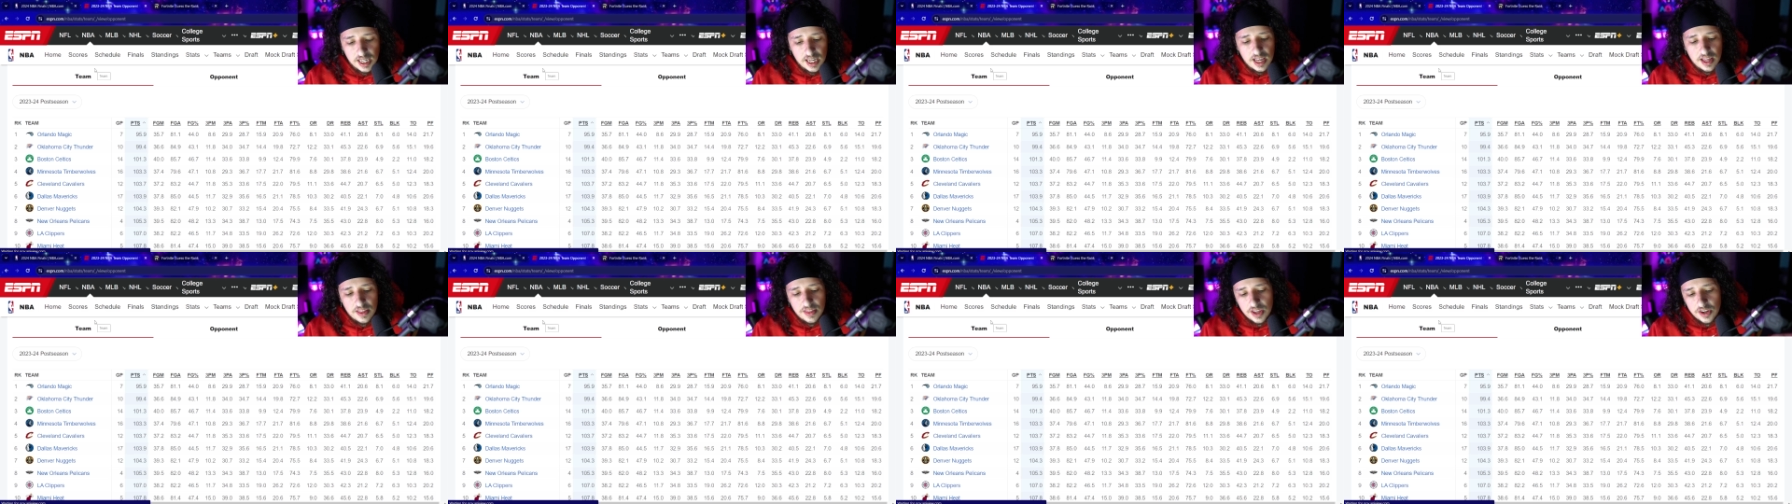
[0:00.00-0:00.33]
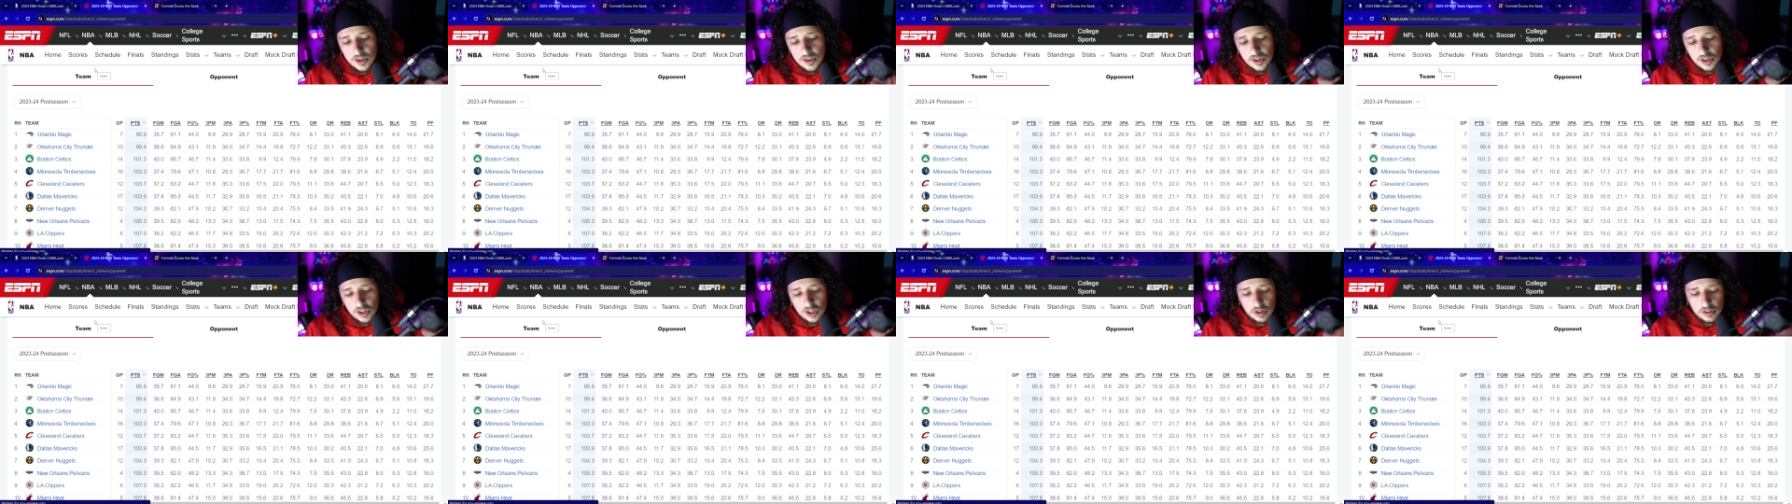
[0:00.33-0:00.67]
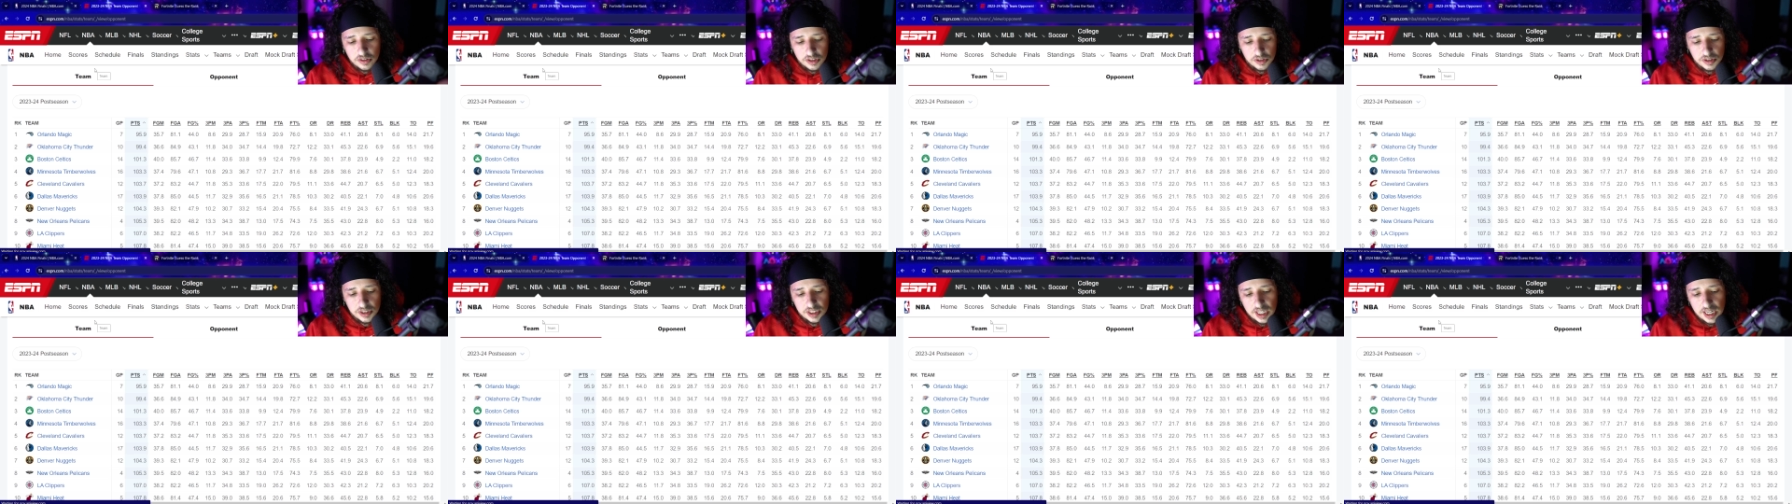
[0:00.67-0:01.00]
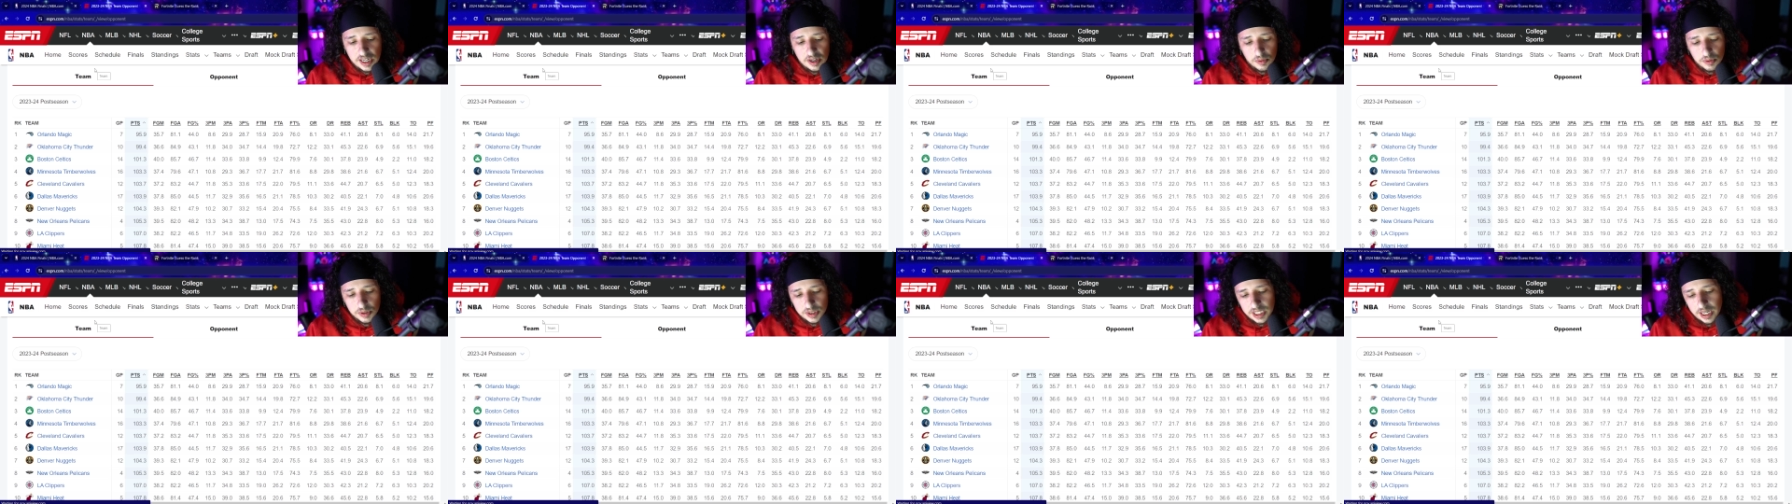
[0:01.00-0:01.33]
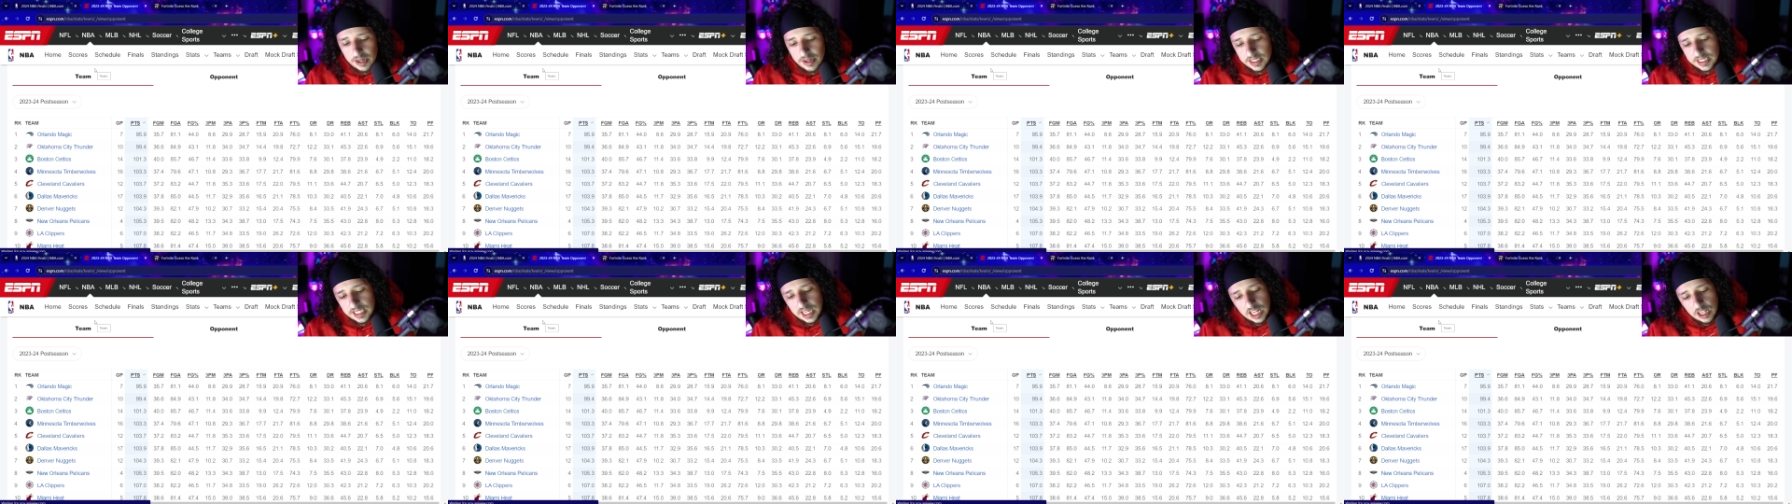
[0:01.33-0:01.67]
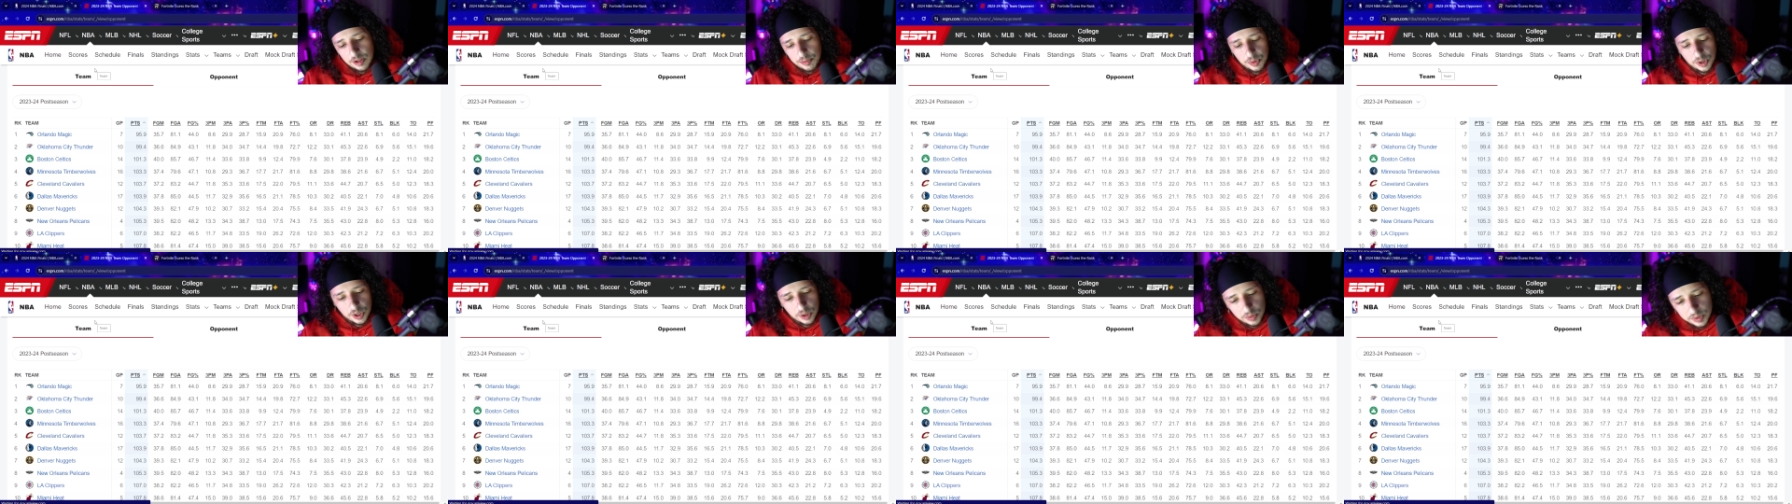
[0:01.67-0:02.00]
And then you could also say, well, Tyrese
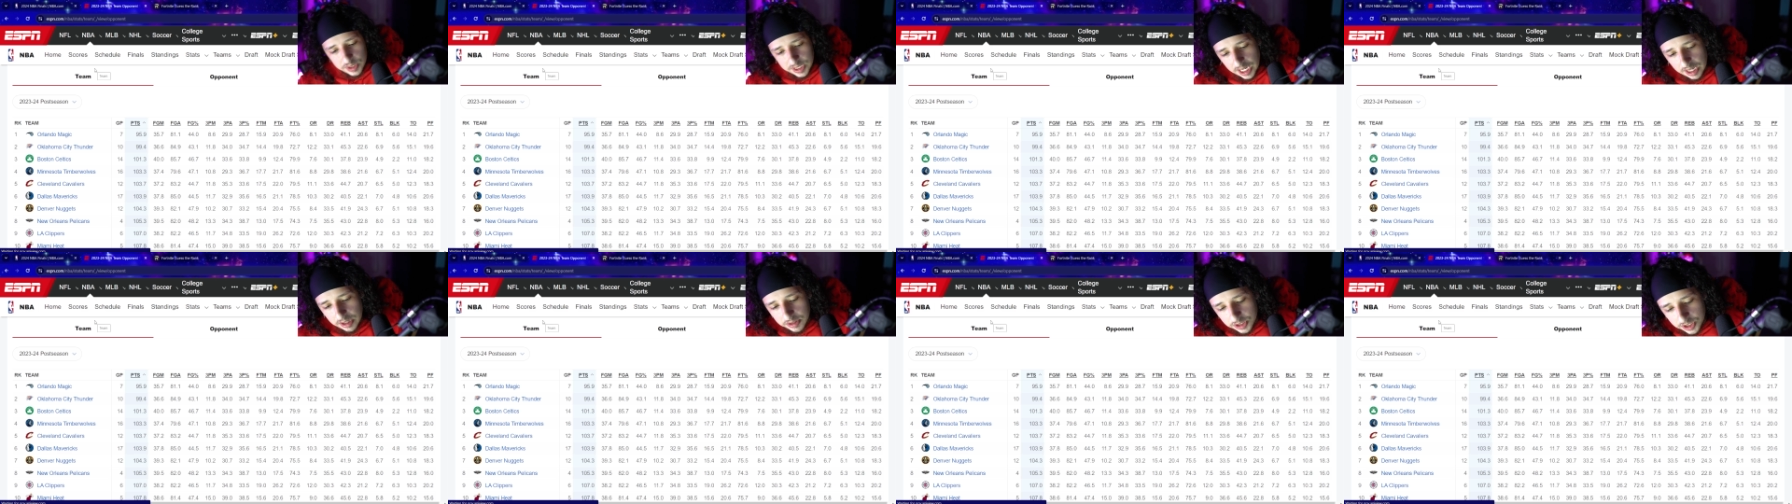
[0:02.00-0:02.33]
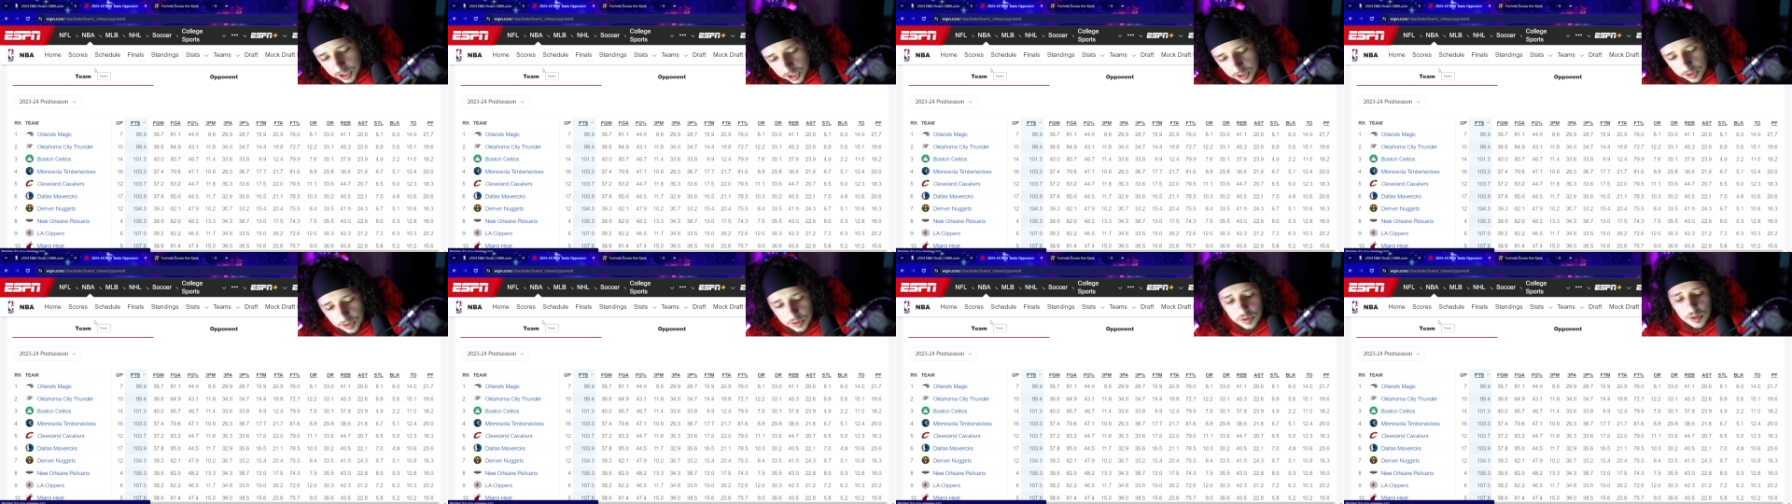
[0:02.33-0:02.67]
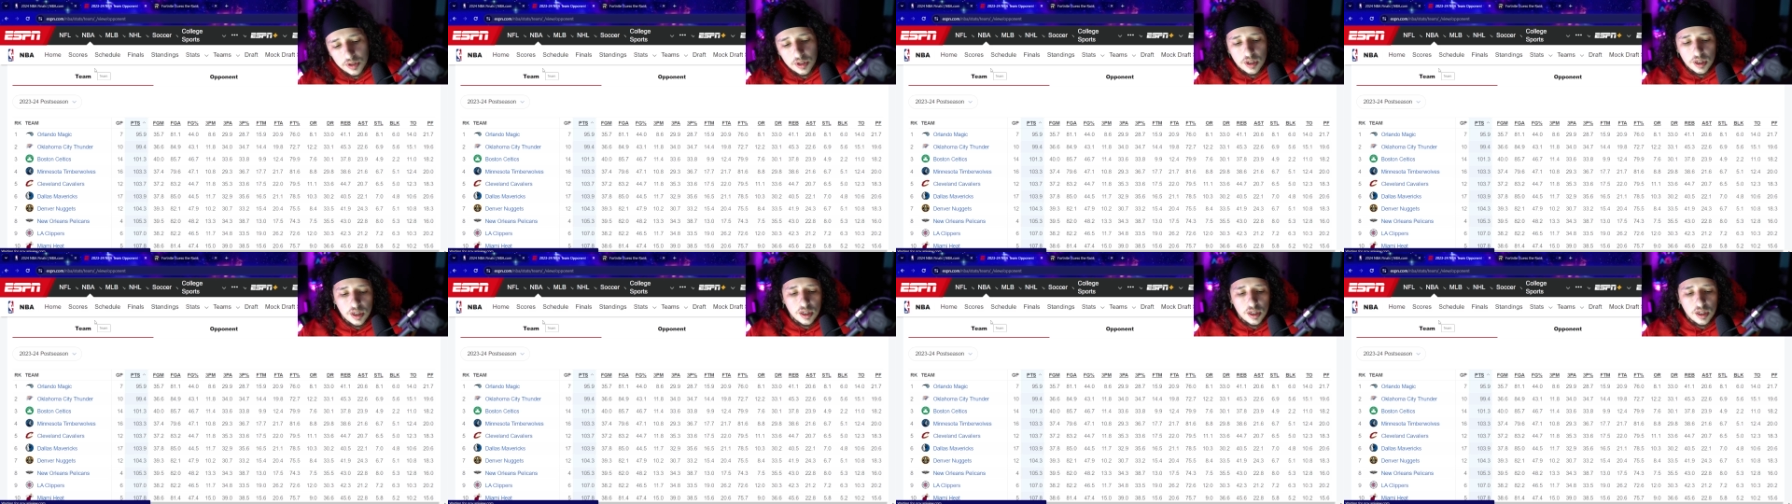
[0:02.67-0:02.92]
Haliburton was out too.